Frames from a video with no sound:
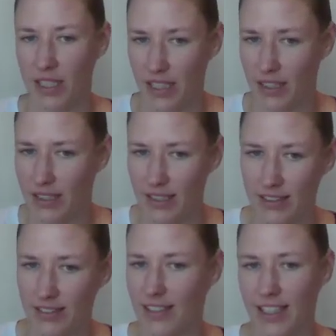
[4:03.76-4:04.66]
to me
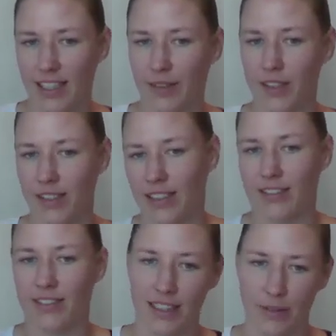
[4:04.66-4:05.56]
that I'm just
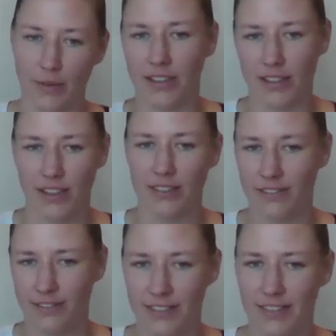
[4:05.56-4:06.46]
like, all right, well,
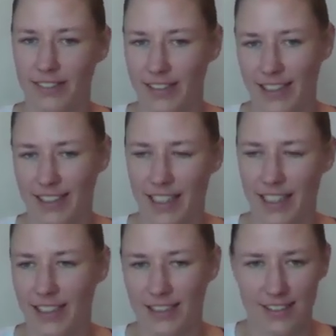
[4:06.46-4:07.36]
like
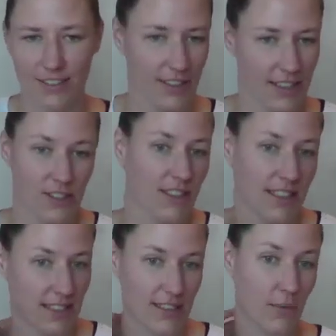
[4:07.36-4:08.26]
that
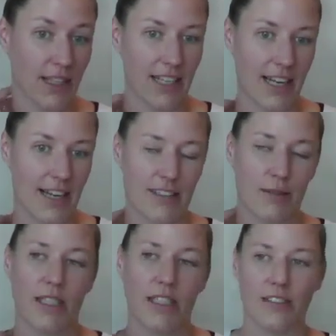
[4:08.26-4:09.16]
just is the way that it has
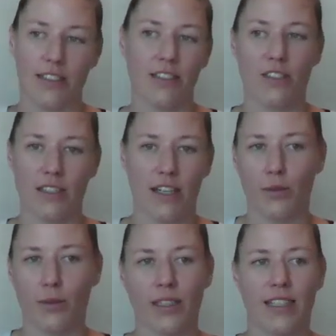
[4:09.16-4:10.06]
to be, or that's just
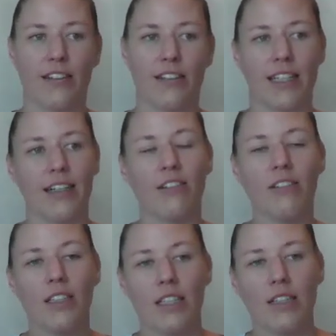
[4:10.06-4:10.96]
how it works out
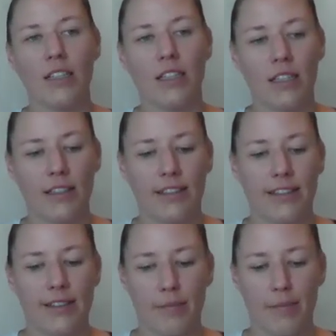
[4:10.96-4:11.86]
now.
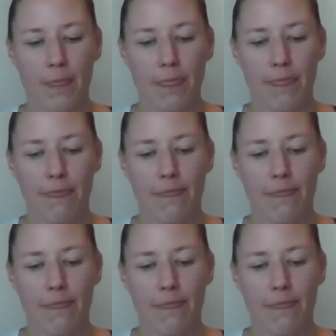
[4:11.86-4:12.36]
Um,